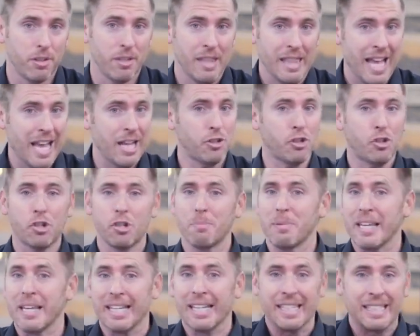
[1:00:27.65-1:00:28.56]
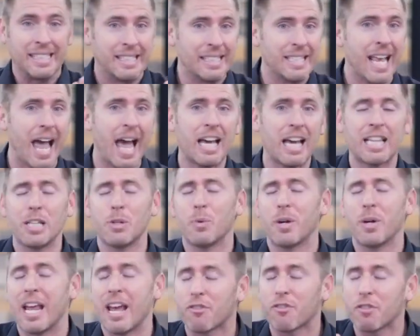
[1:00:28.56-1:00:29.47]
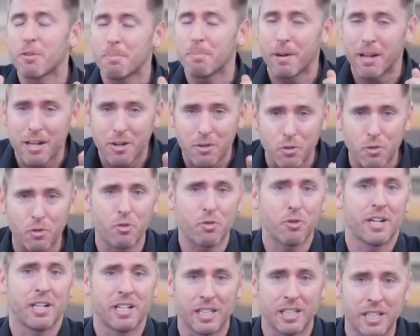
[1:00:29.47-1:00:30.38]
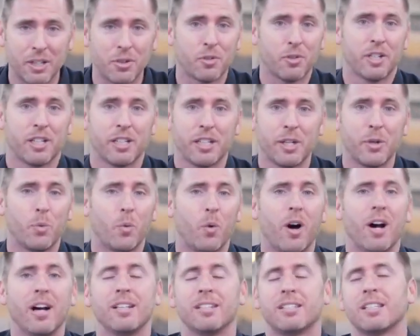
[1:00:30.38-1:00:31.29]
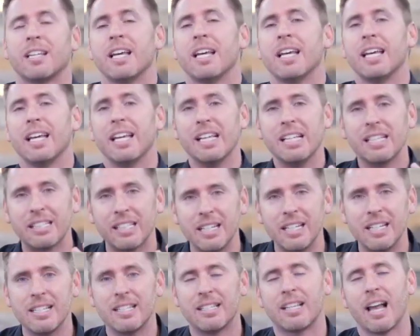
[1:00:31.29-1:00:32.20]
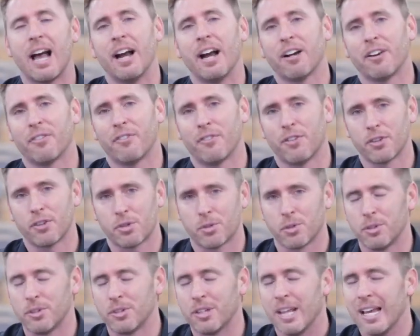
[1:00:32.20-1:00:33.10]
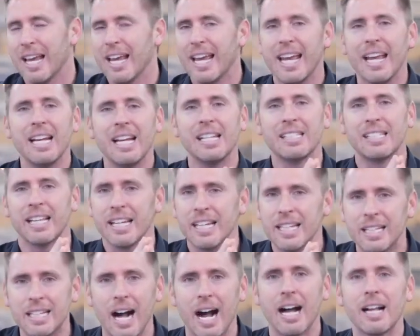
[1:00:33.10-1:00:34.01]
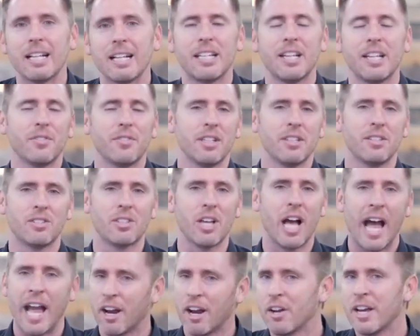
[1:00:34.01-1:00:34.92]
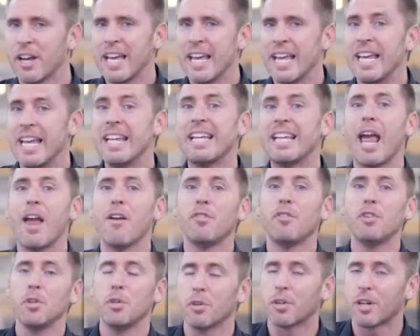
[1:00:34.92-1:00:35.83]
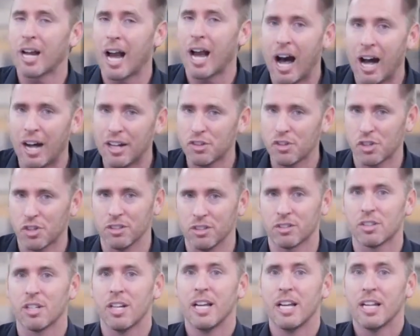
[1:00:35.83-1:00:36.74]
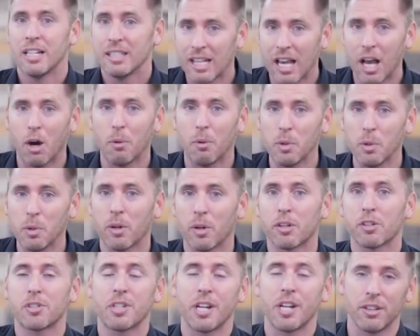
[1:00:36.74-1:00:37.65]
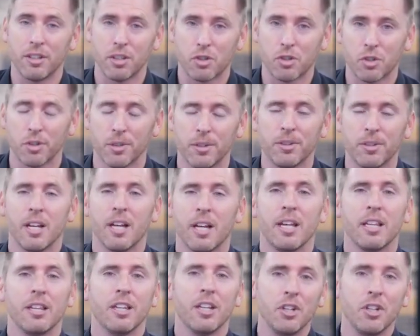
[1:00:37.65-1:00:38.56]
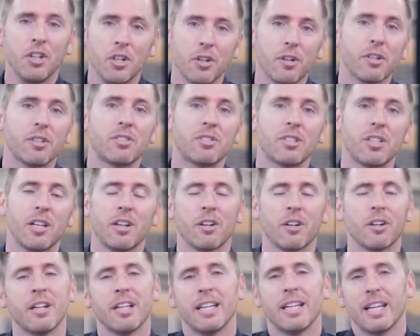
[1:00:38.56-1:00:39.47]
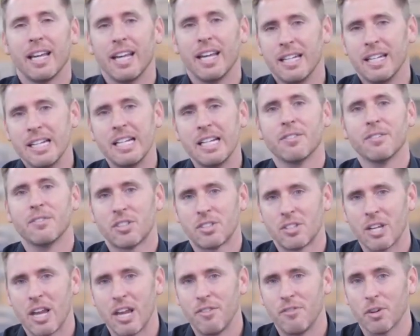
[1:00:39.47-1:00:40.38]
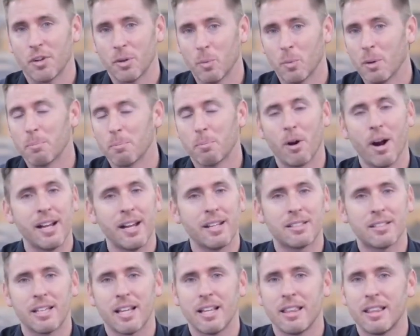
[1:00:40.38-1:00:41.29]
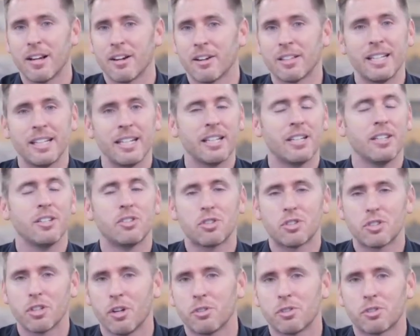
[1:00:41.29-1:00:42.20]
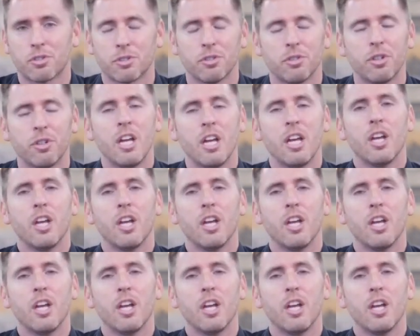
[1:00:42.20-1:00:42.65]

That should be exactly what everybody really, really wants, is a desire for truth. It is a God-given desire. He gave you your conscience to help you understand the truth, that you're a sinner in need of a Savior. And what Brian said there at the end is so true.